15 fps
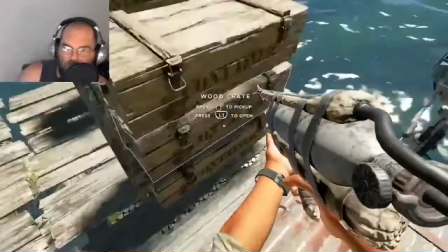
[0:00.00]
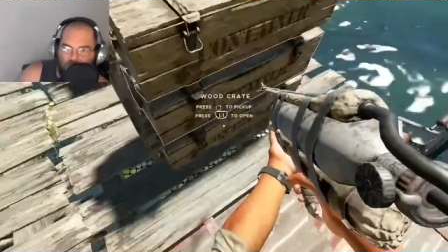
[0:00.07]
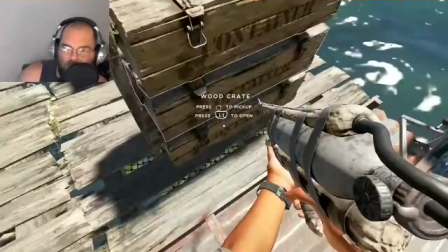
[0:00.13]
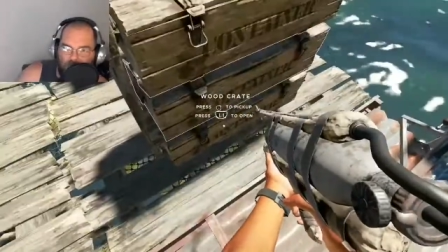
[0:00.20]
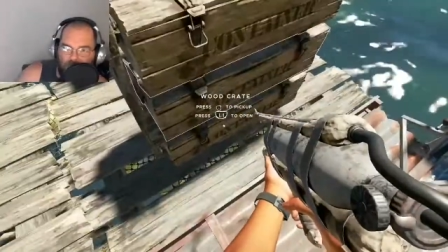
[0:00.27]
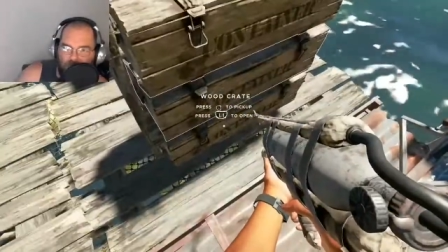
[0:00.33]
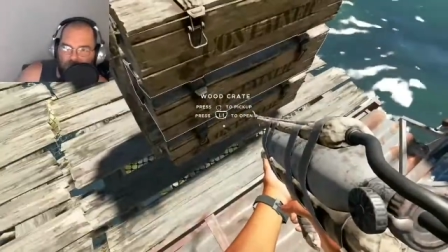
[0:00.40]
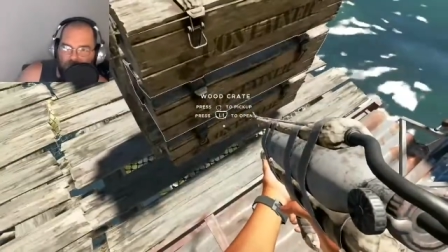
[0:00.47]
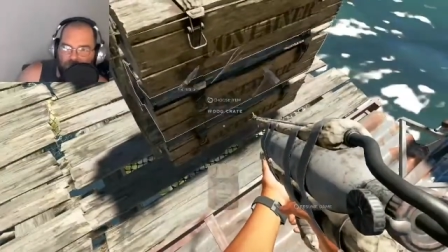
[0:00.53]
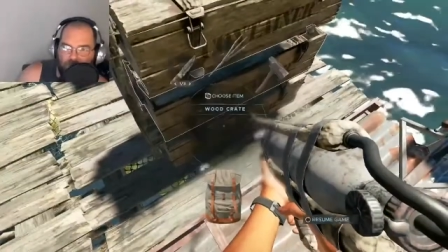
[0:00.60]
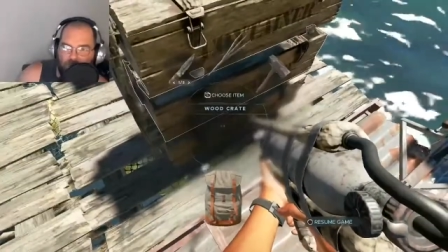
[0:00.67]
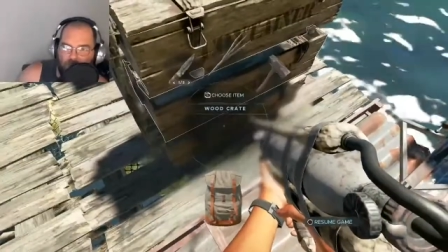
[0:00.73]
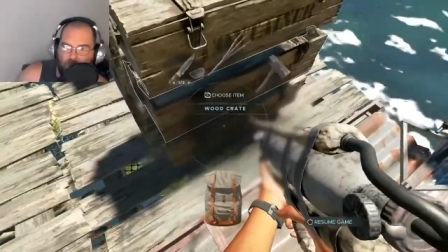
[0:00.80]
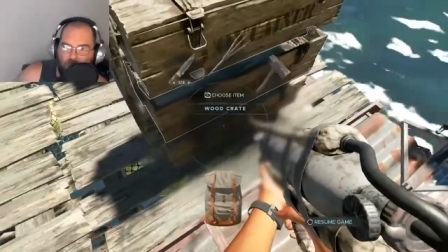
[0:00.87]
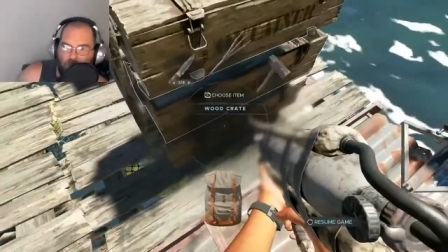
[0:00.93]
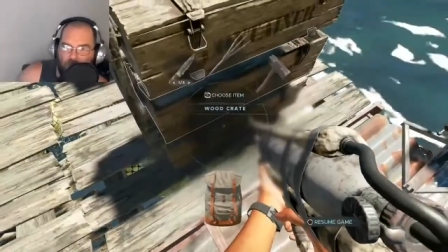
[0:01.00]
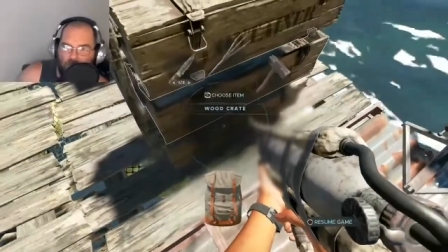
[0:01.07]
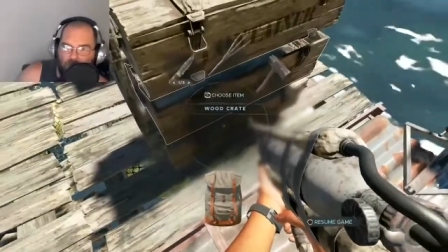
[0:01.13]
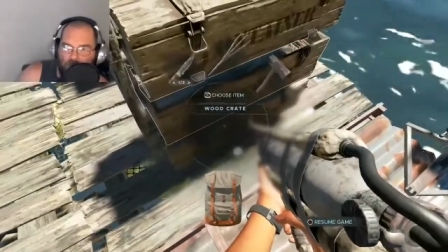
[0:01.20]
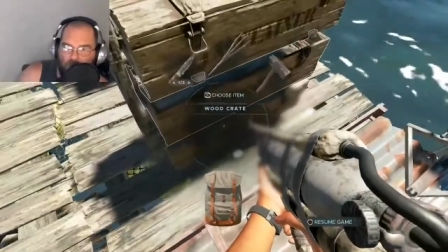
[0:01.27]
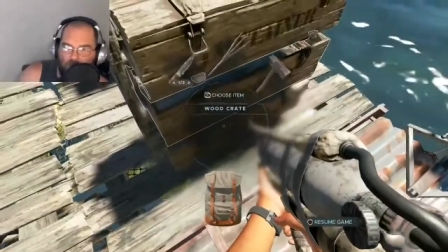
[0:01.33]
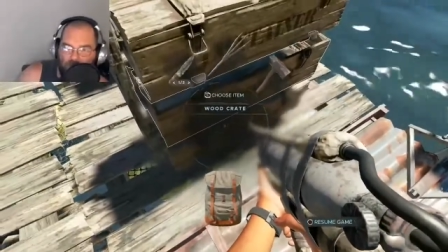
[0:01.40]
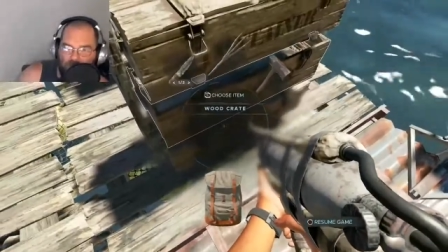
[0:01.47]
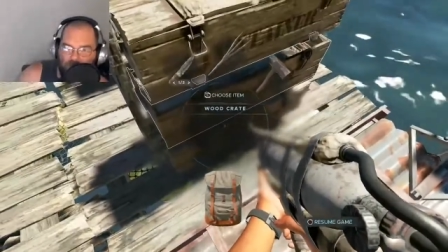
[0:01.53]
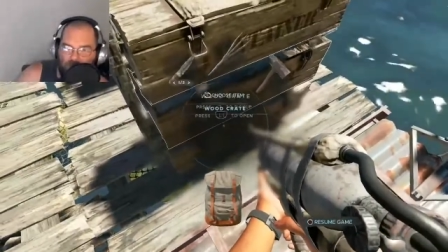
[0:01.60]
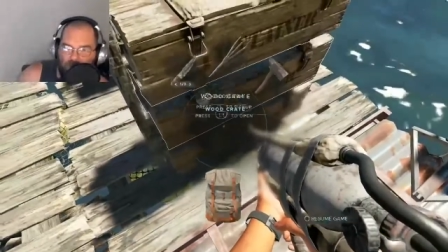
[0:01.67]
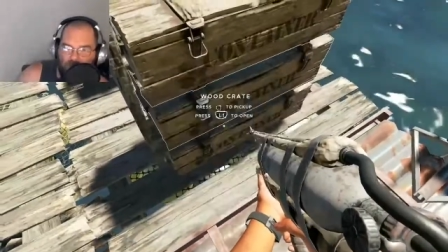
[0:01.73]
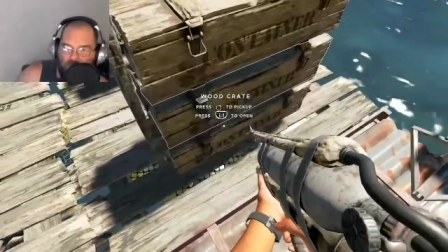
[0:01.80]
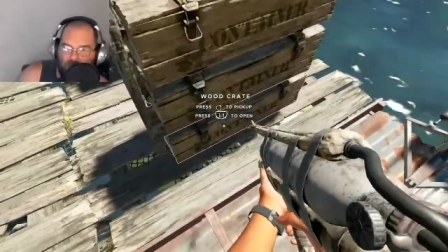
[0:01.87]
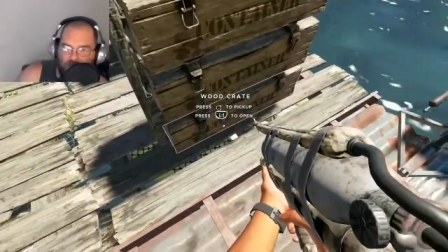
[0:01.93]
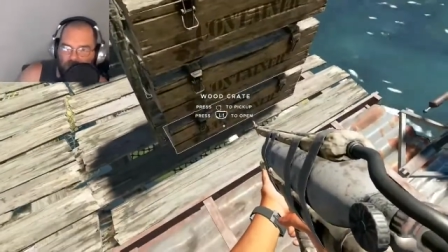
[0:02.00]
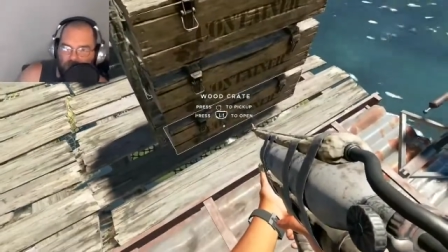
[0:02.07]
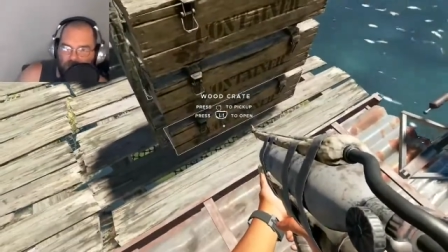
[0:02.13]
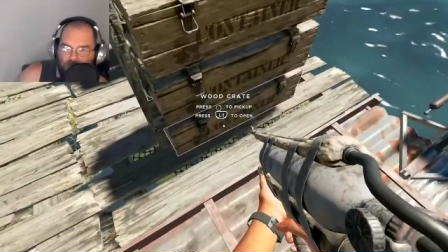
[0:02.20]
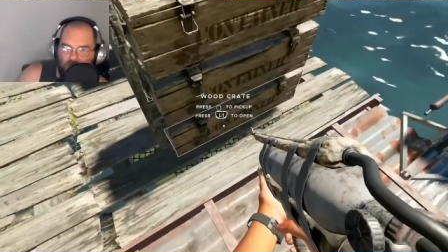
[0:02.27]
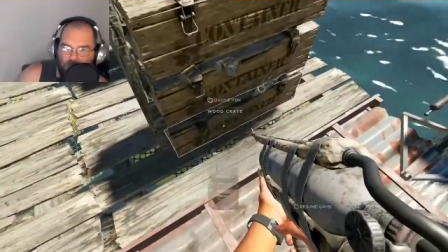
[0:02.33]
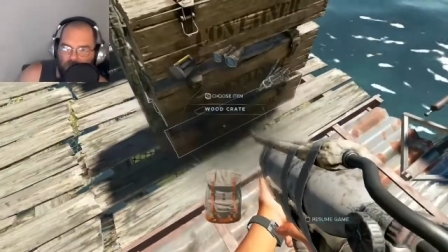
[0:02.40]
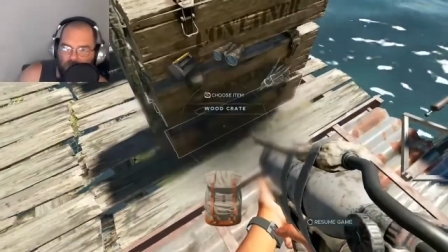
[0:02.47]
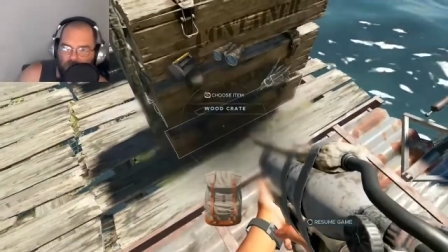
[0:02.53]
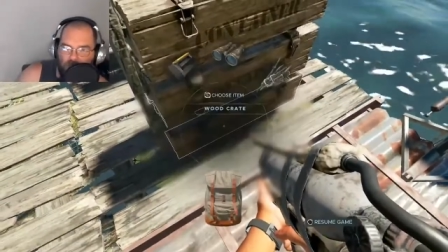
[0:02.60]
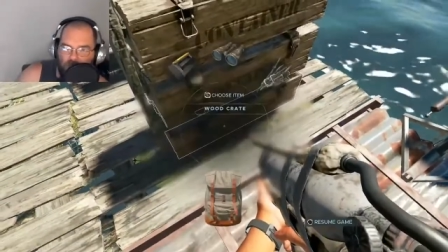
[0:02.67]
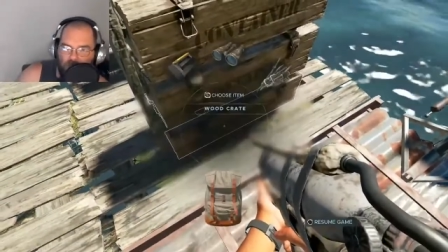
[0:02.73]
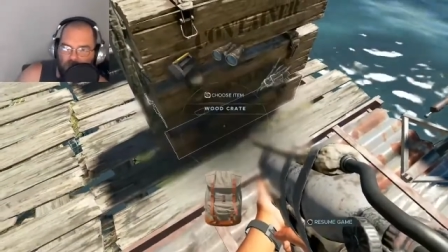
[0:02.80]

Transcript: I have no idea what's there, so